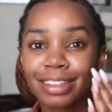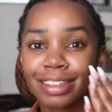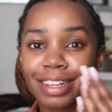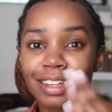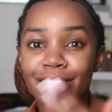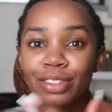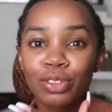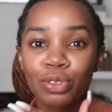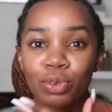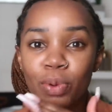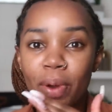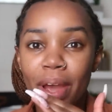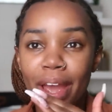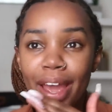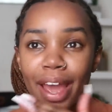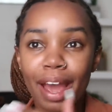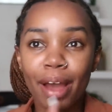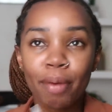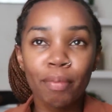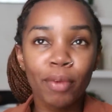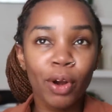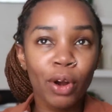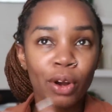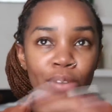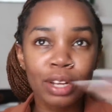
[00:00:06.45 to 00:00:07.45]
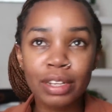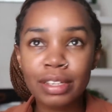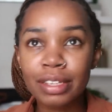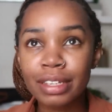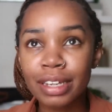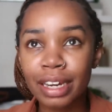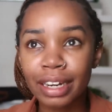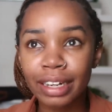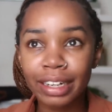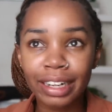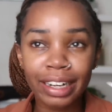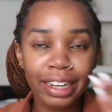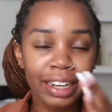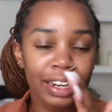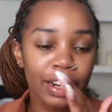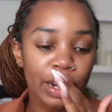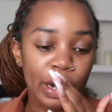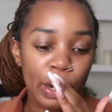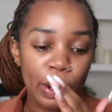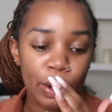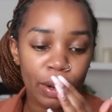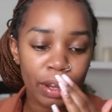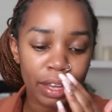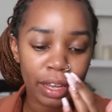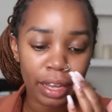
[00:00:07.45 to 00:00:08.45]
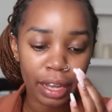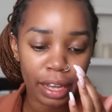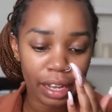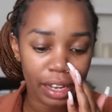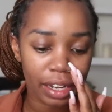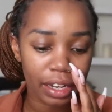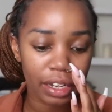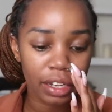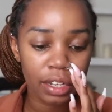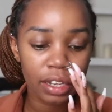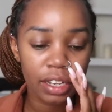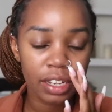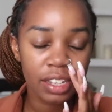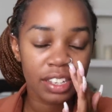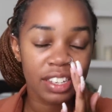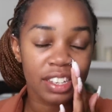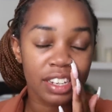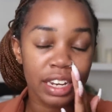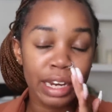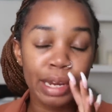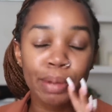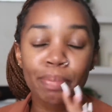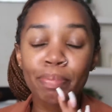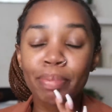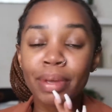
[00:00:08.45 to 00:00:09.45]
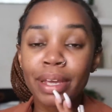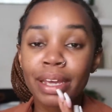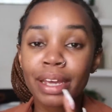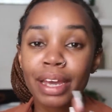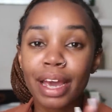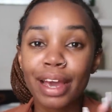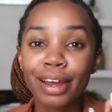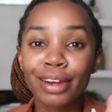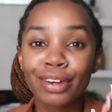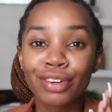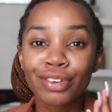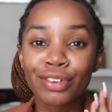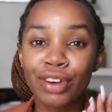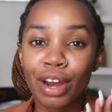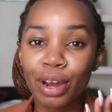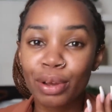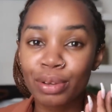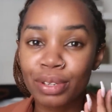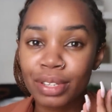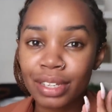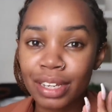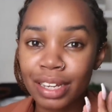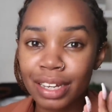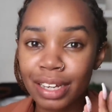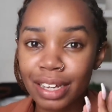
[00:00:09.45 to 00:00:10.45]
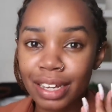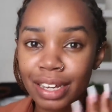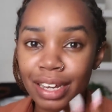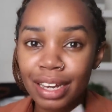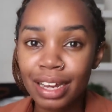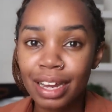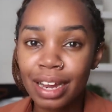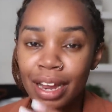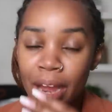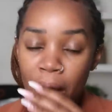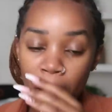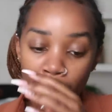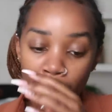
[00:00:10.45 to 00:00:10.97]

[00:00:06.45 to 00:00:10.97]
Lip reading: That's why I'm constantly looking sleepy and drowsy.